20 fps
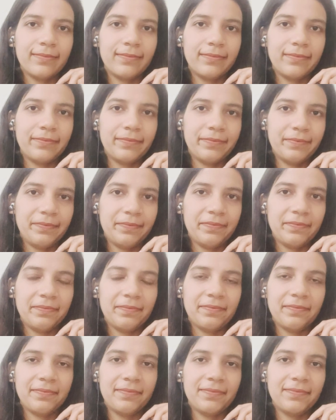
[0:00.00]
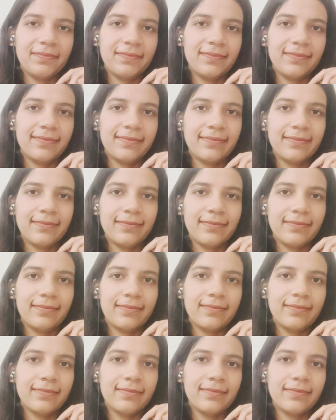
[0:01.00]

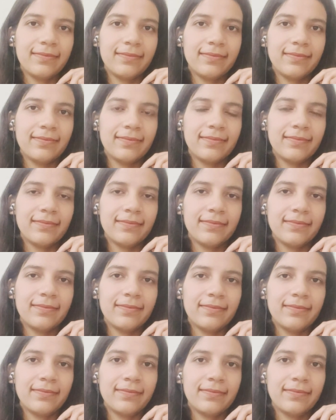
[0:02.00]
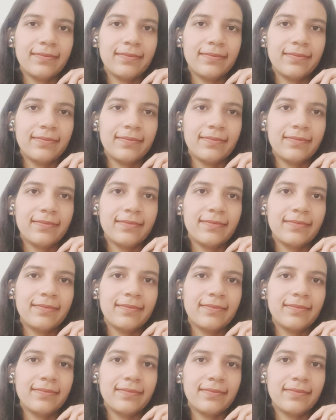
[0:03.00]
This person isn't speaking.